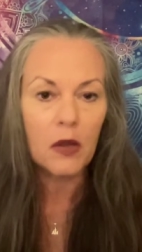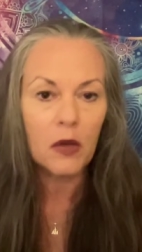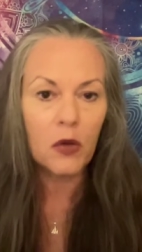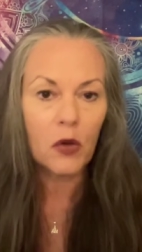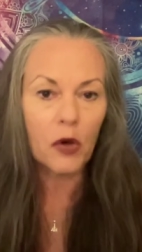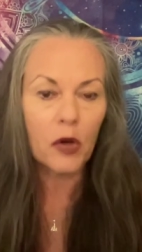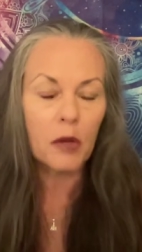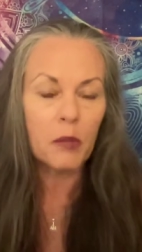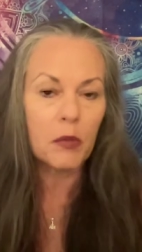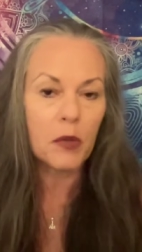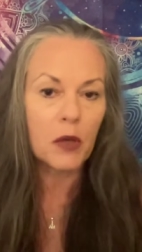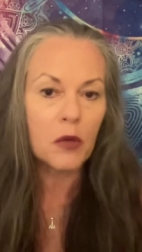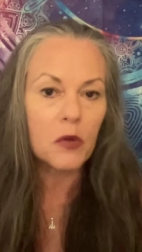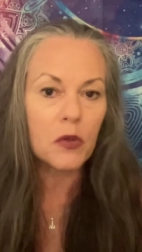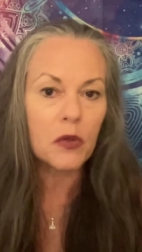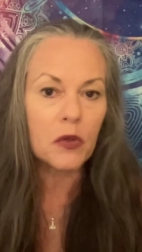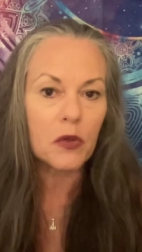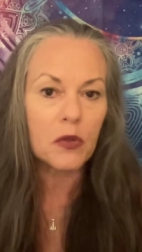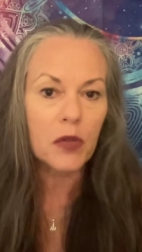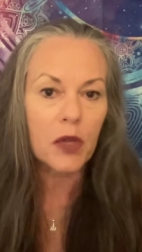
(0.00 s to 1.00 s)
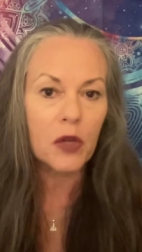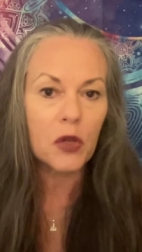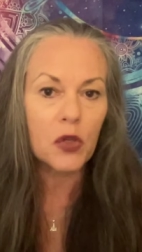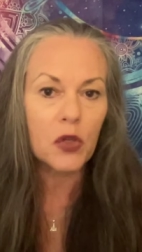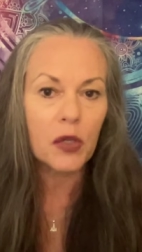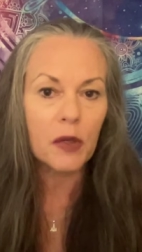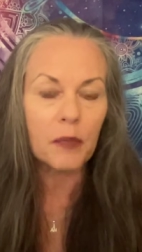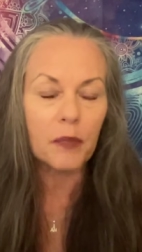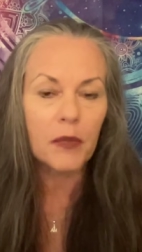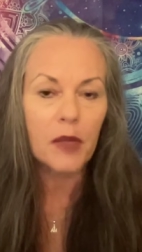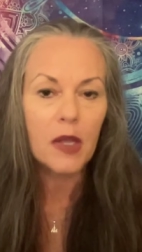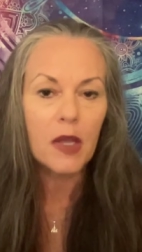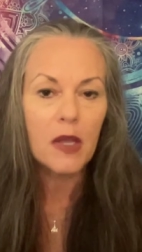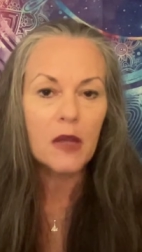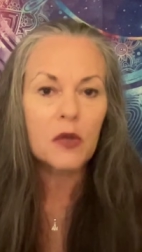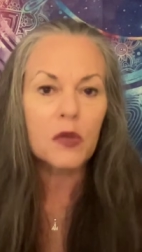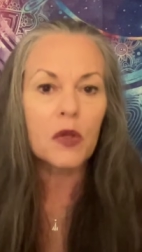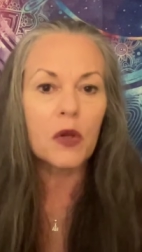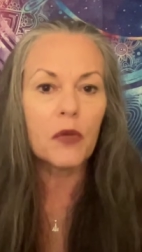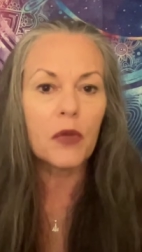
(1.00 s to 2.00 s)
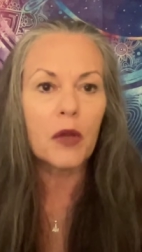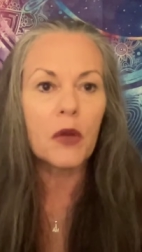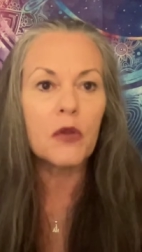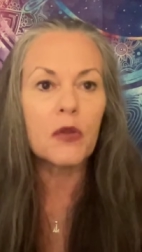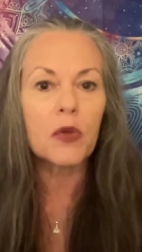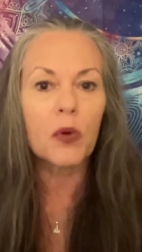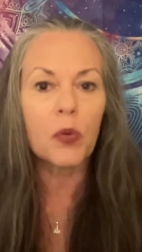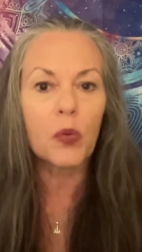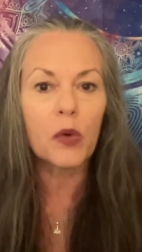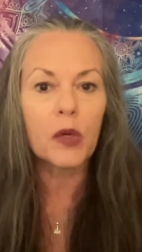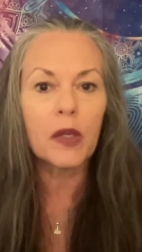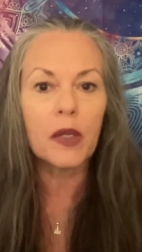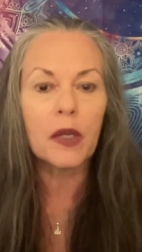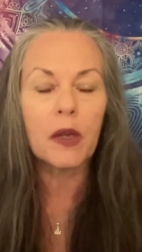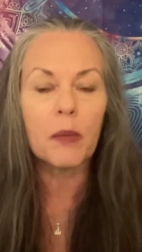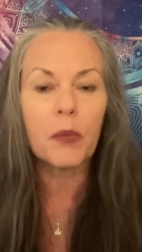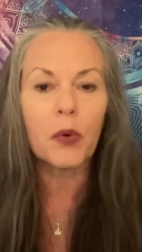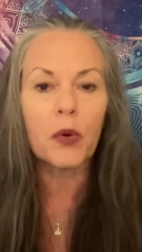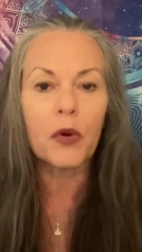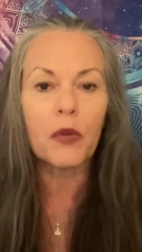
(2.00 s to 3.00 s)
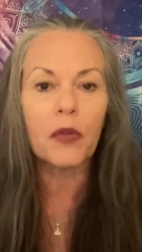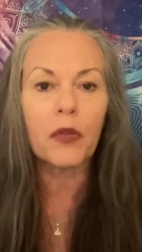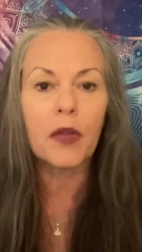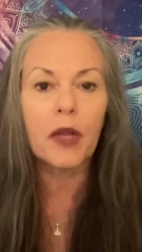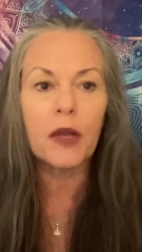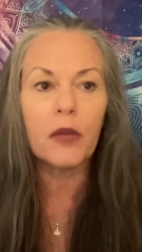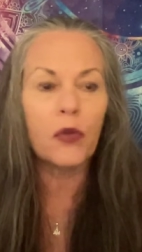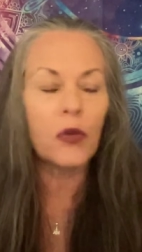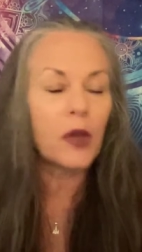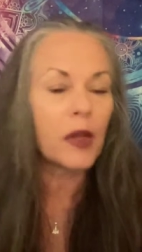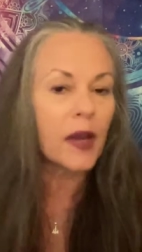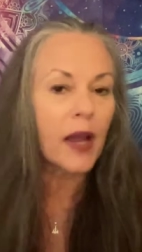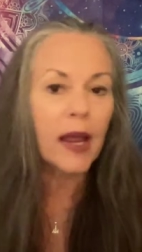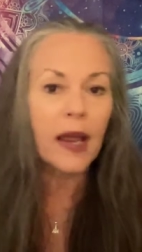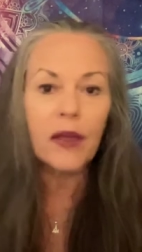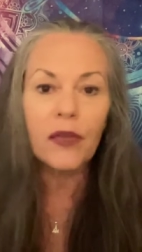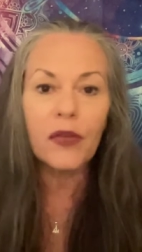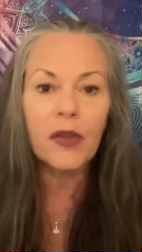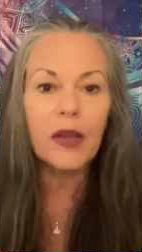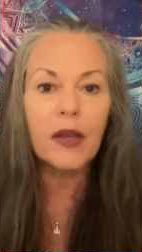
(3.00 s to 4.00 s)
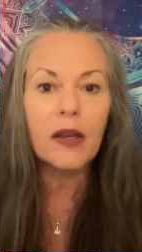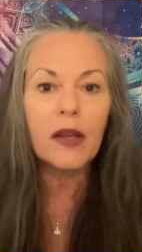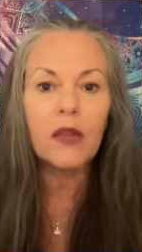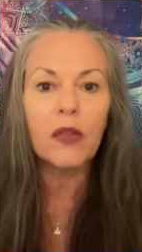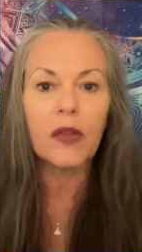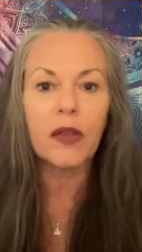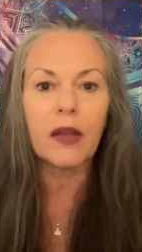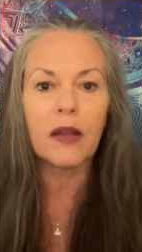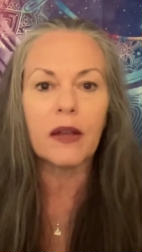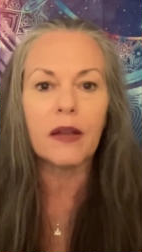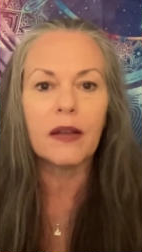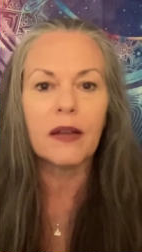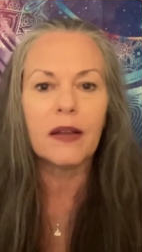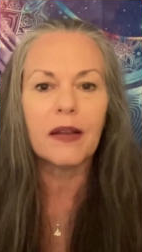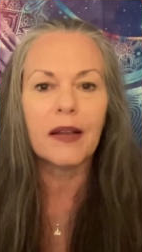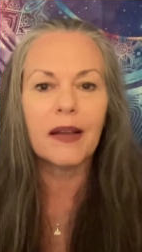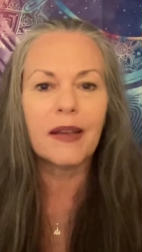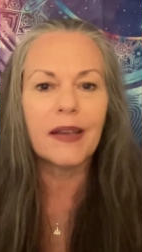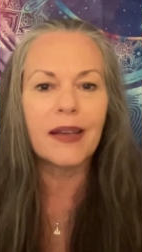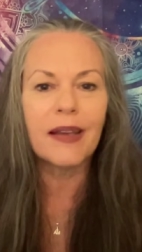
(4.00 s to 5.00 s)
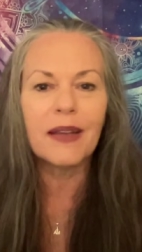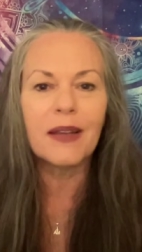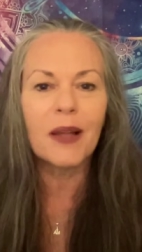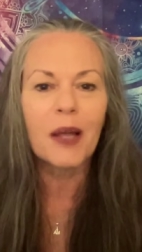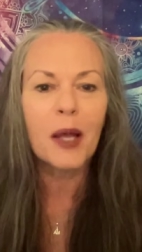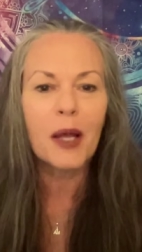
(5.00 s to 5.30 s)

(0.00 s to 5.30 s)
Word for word: your hypnosis session. So those are really important things. You can ask anything again